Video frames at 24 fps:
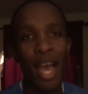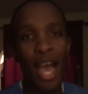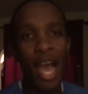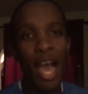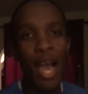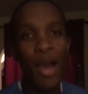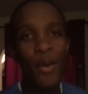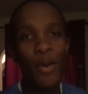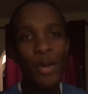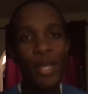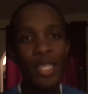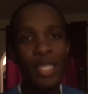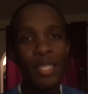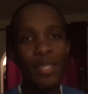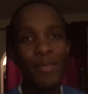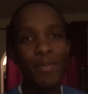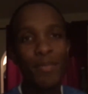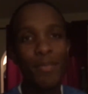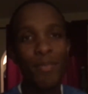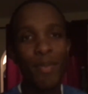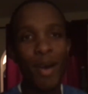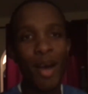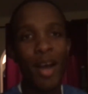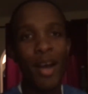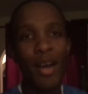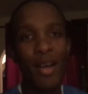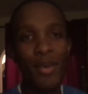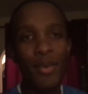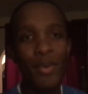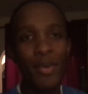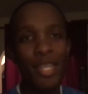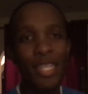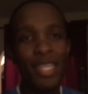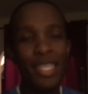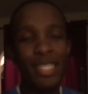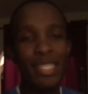I always mock
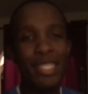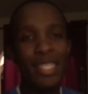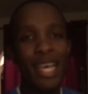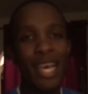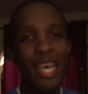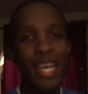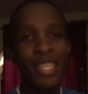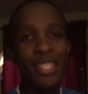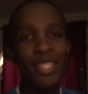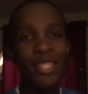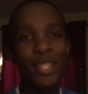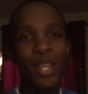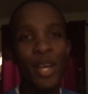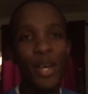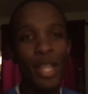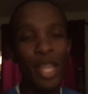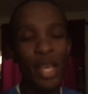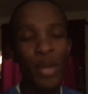what he says, you know,